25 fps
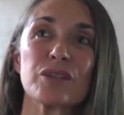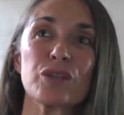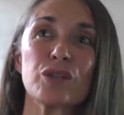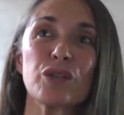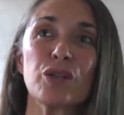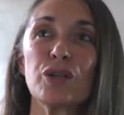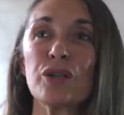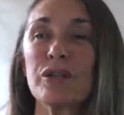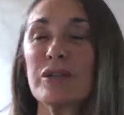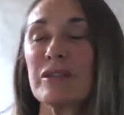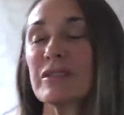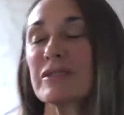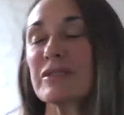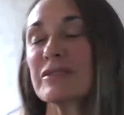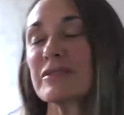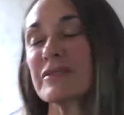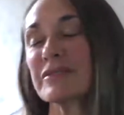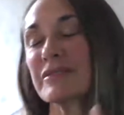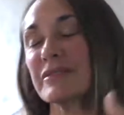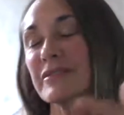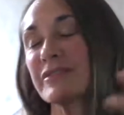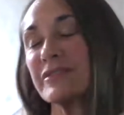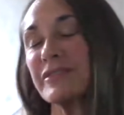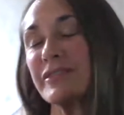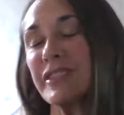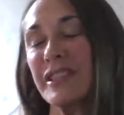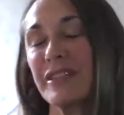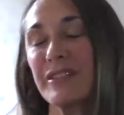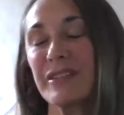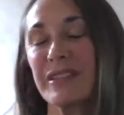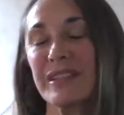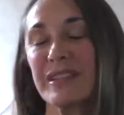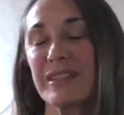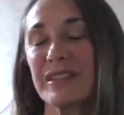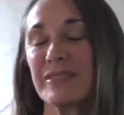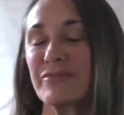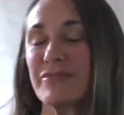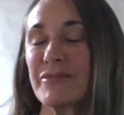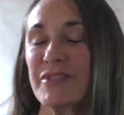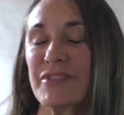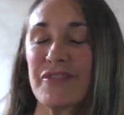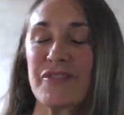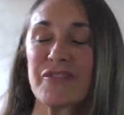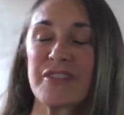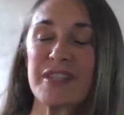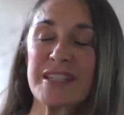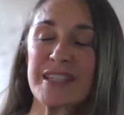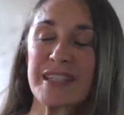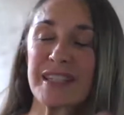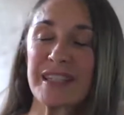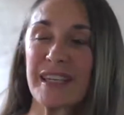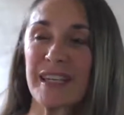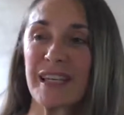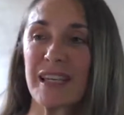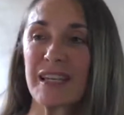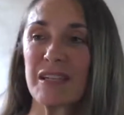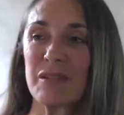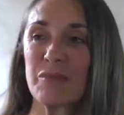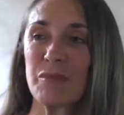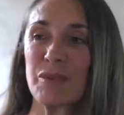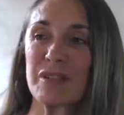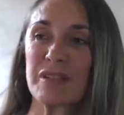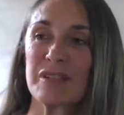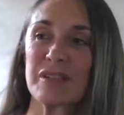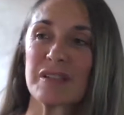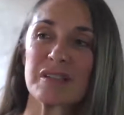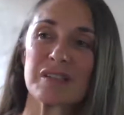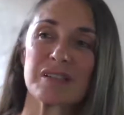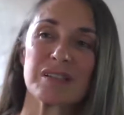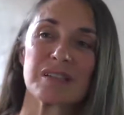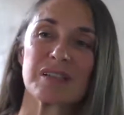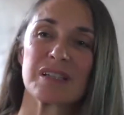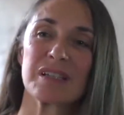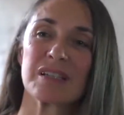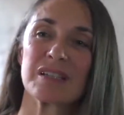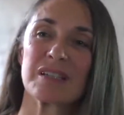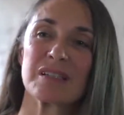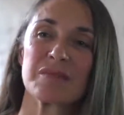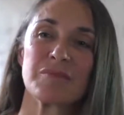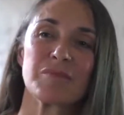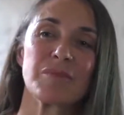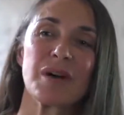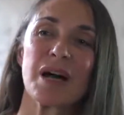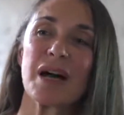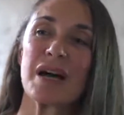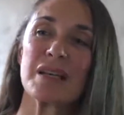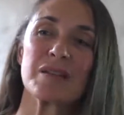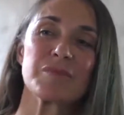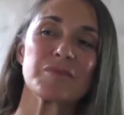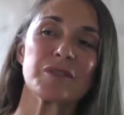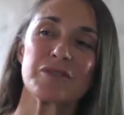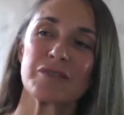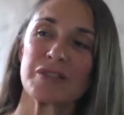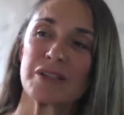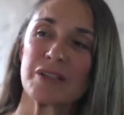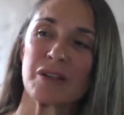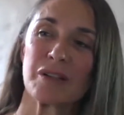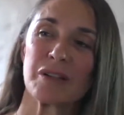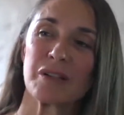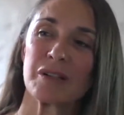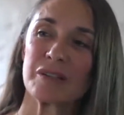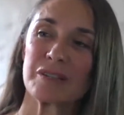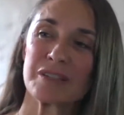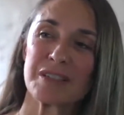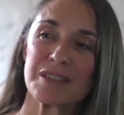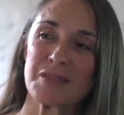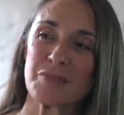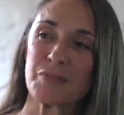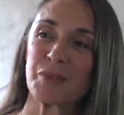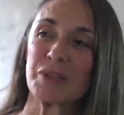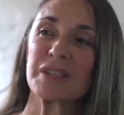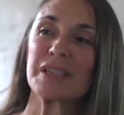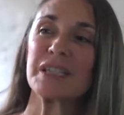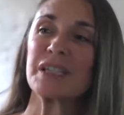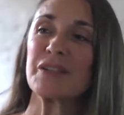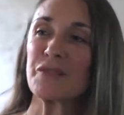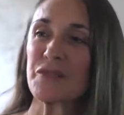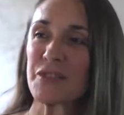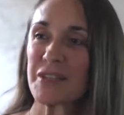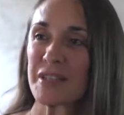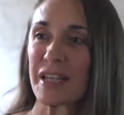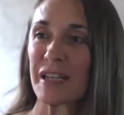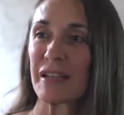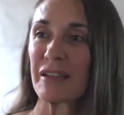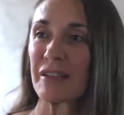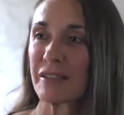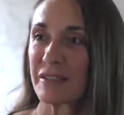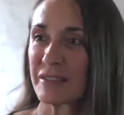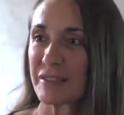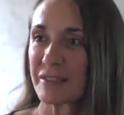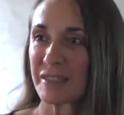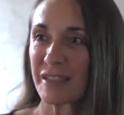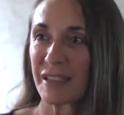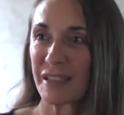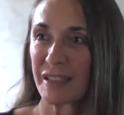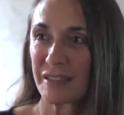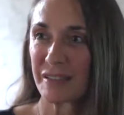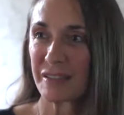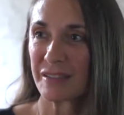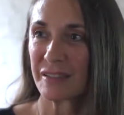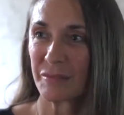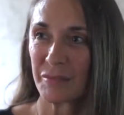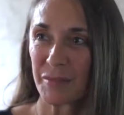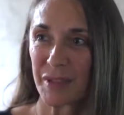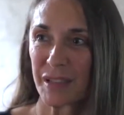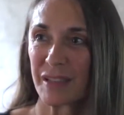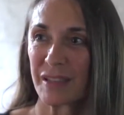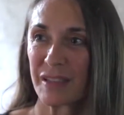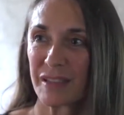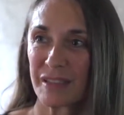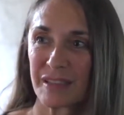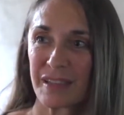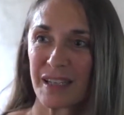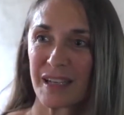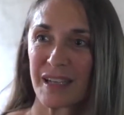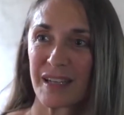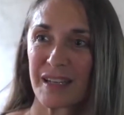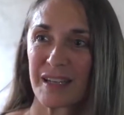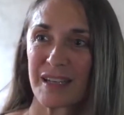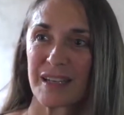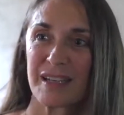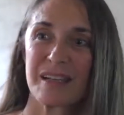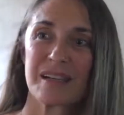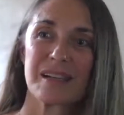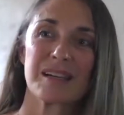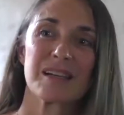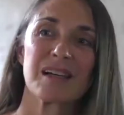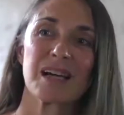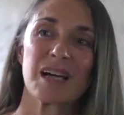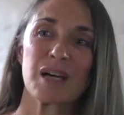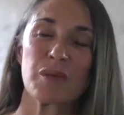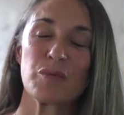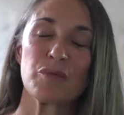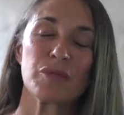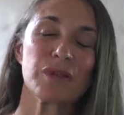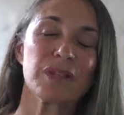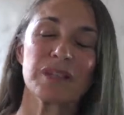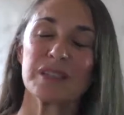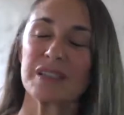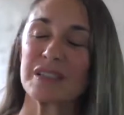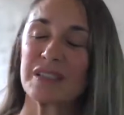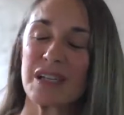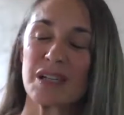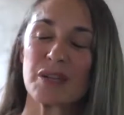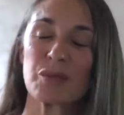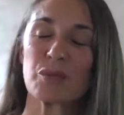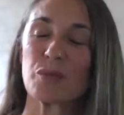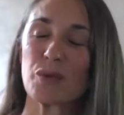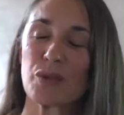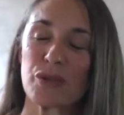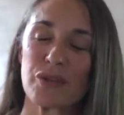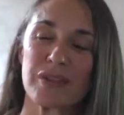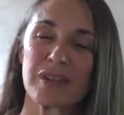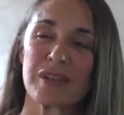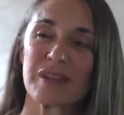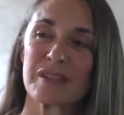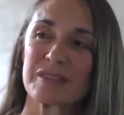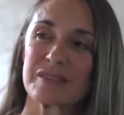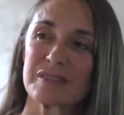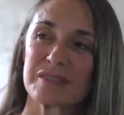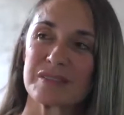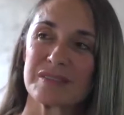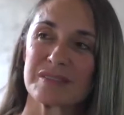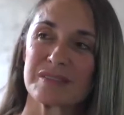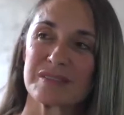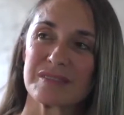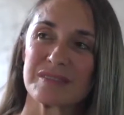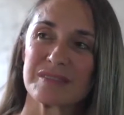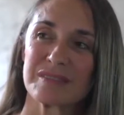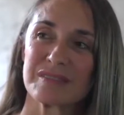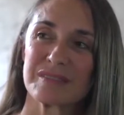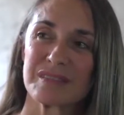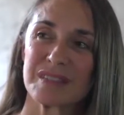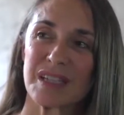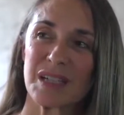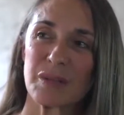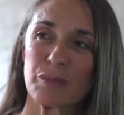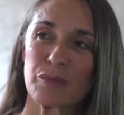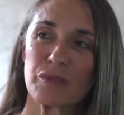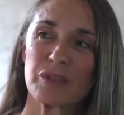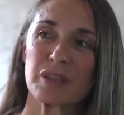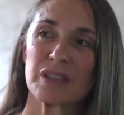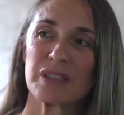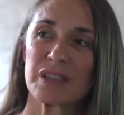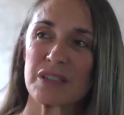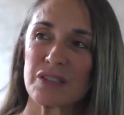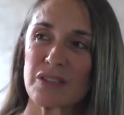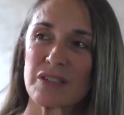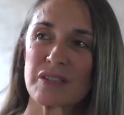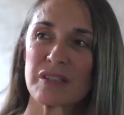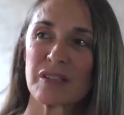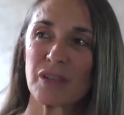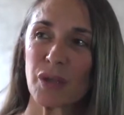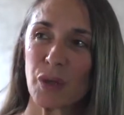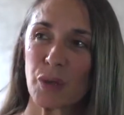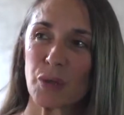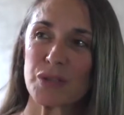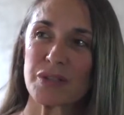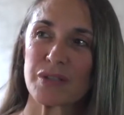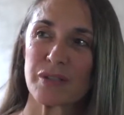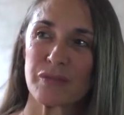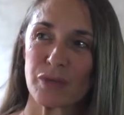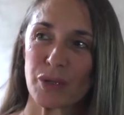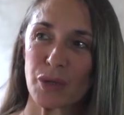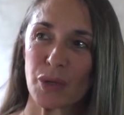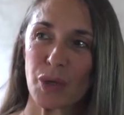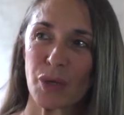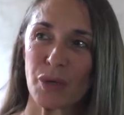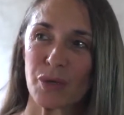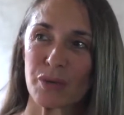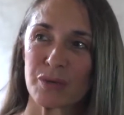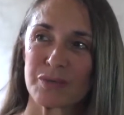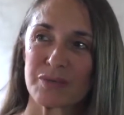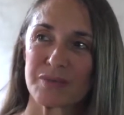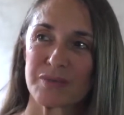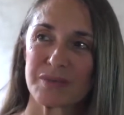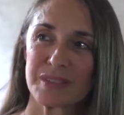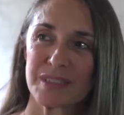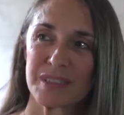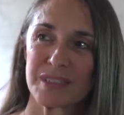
look very sophisticated, but at the bottom of it all, this belief settled in me that I'm really not worthy. I'm really just the lowest of the low.